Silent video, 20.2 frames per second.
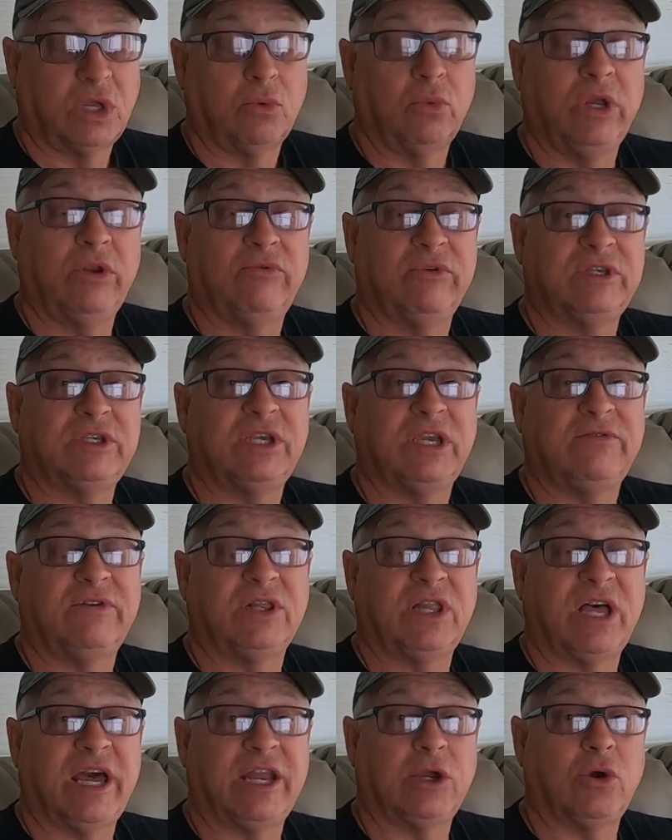We received
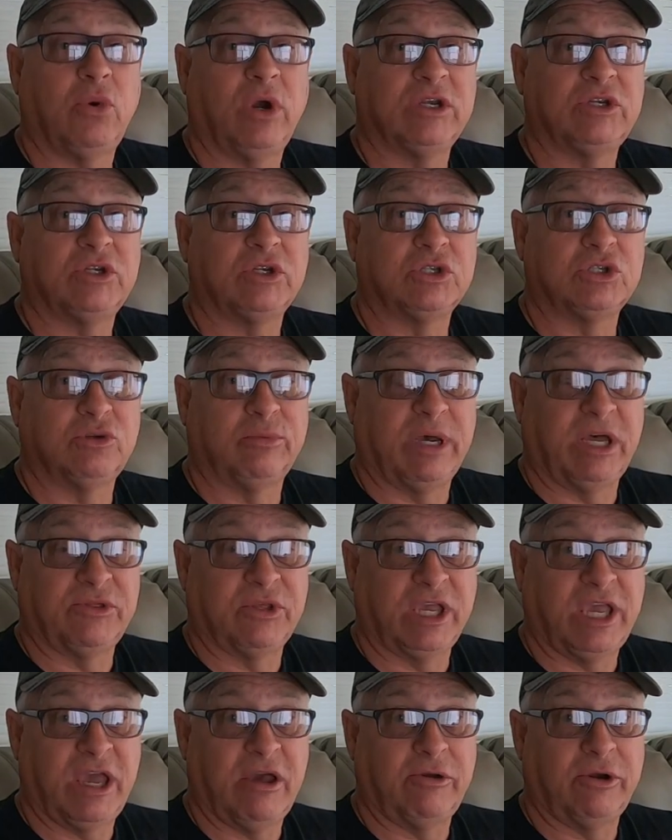a lot of questions about
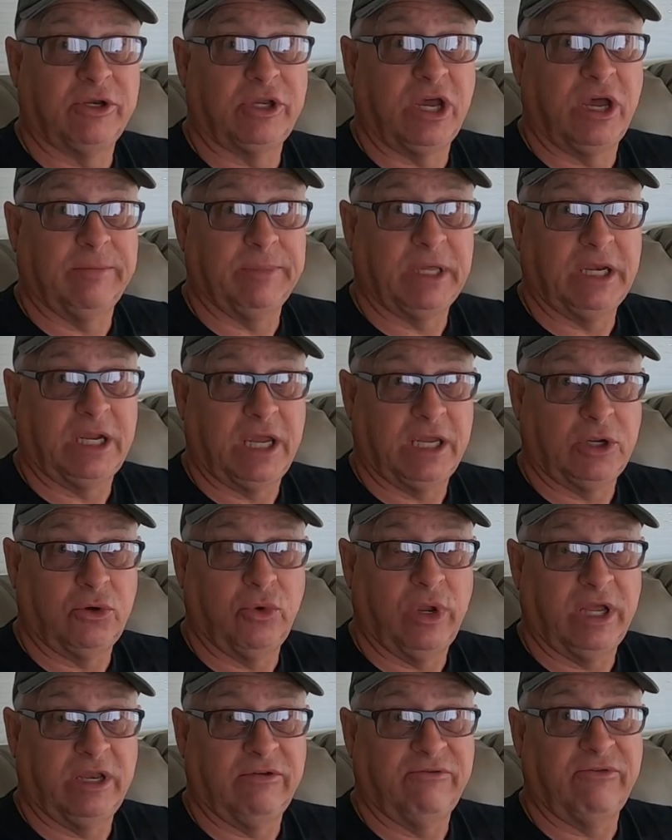the countertop that I
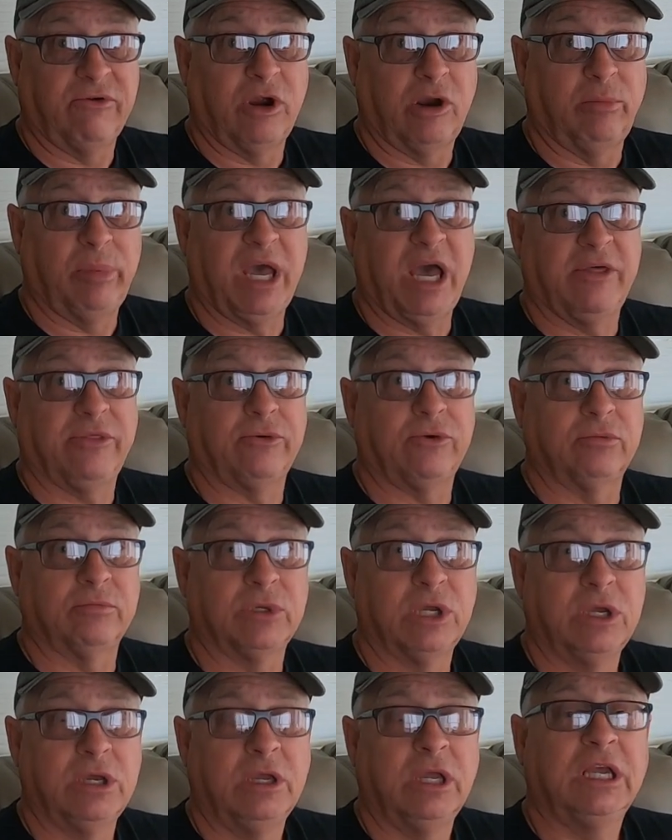created for our bathroom,
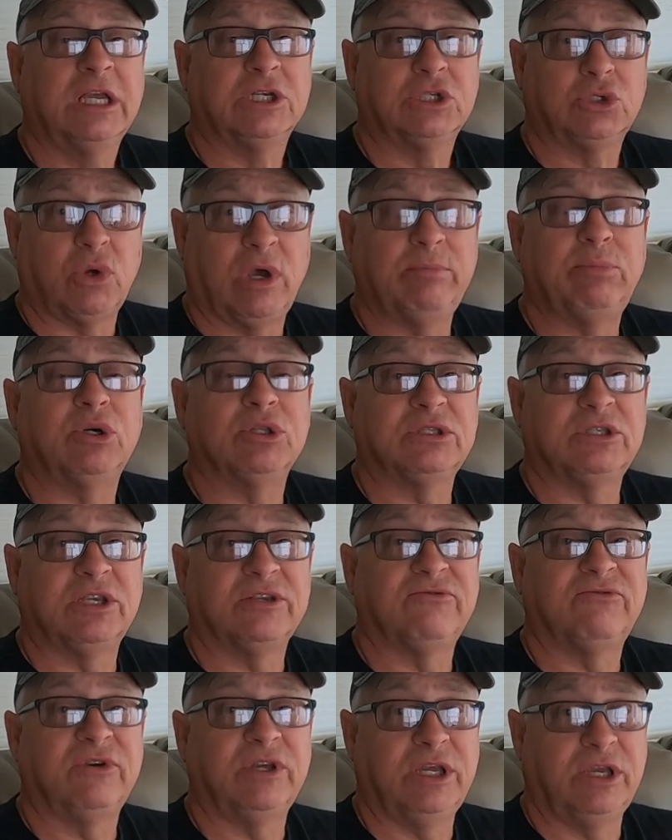so I put
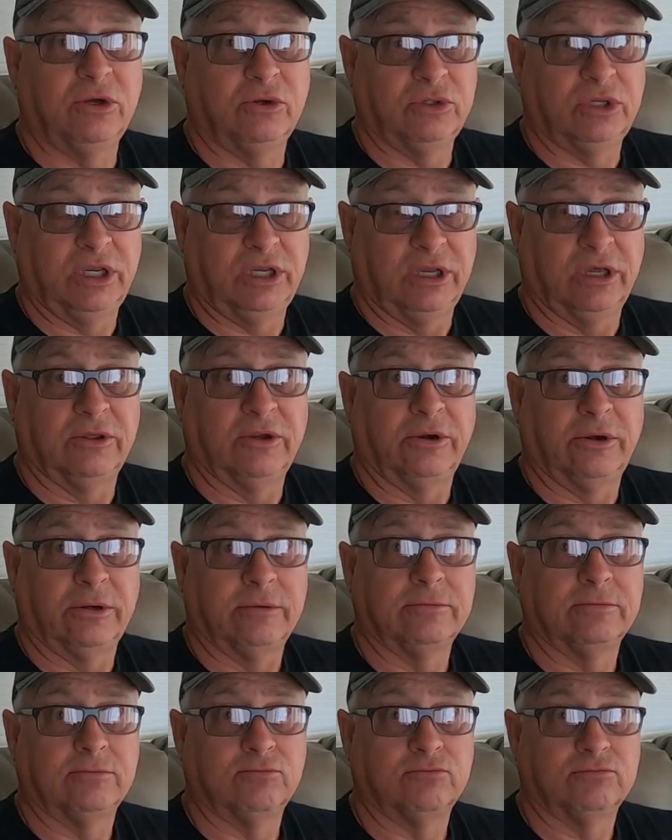this video together.
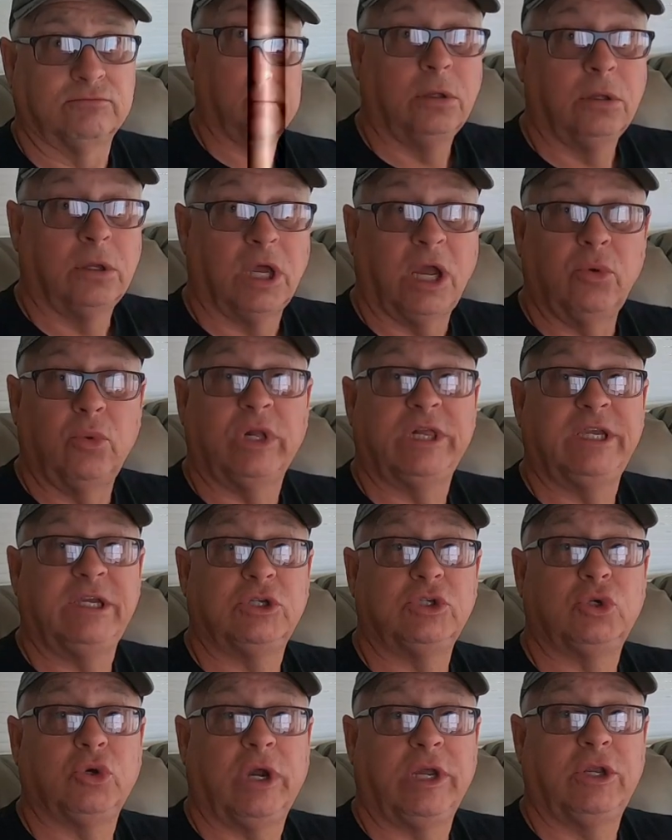I really
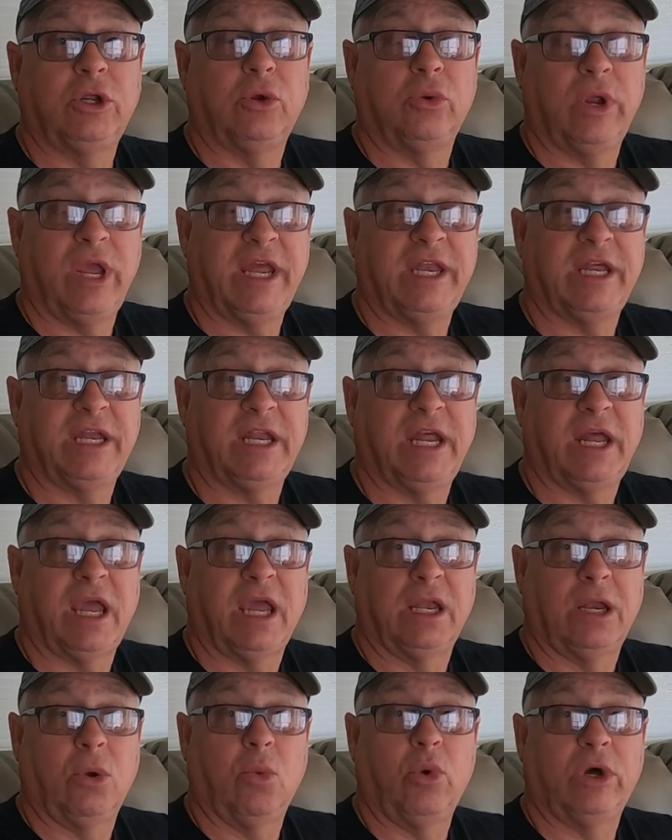enjoyed creating it,
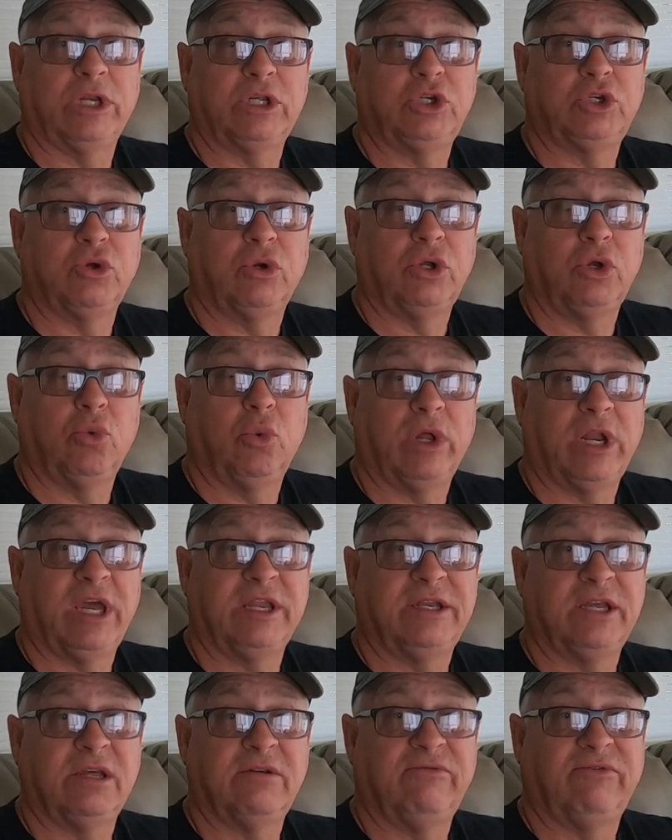and I want to show you what
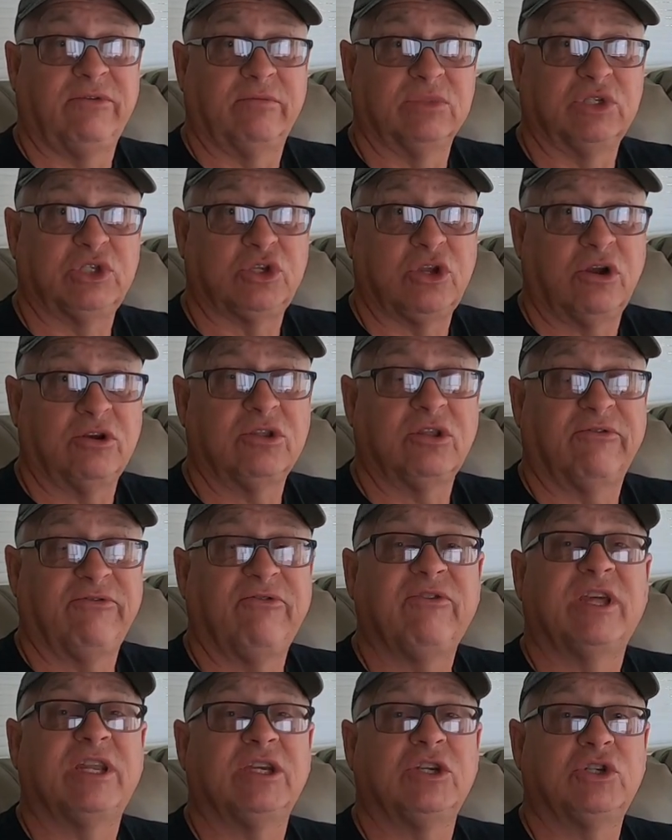I did from start to
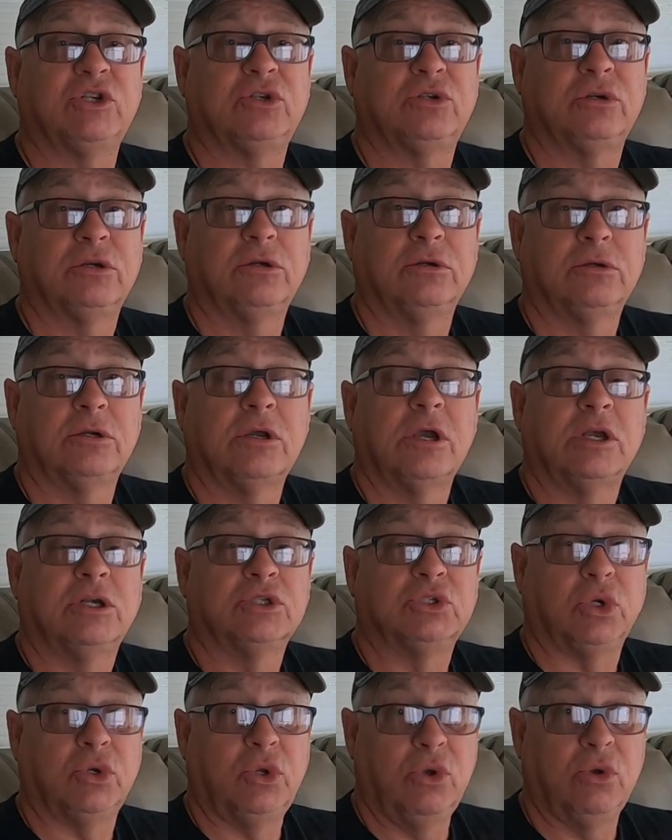finish
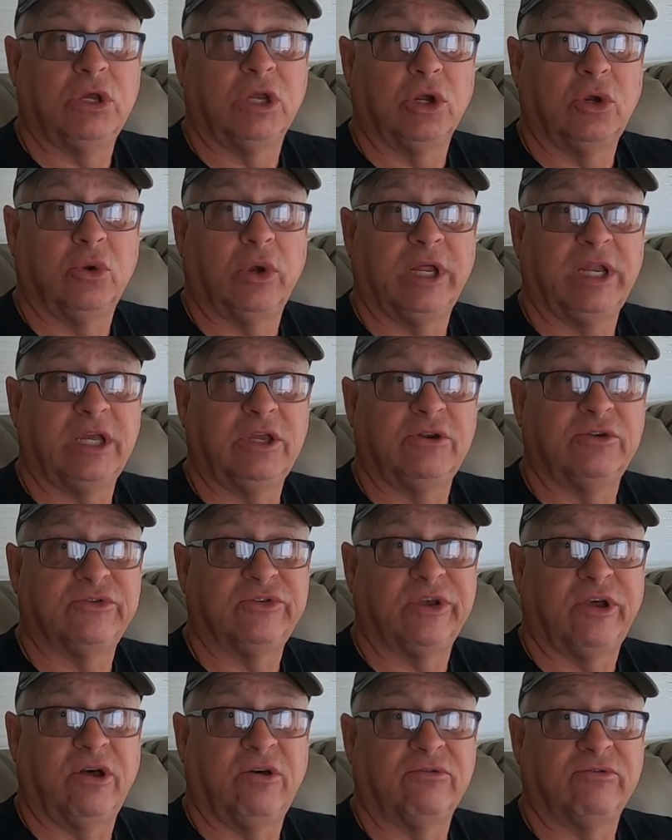so you can create it
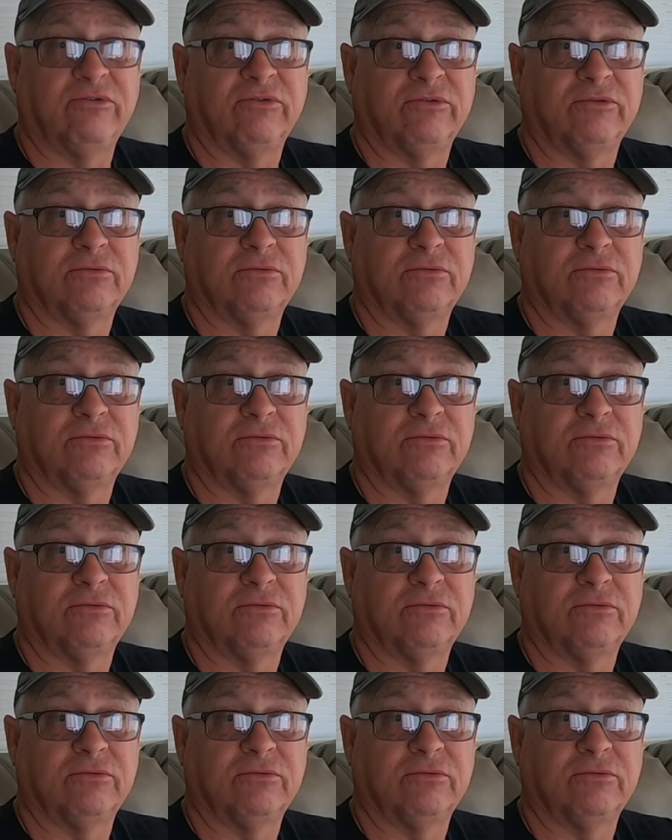yourself.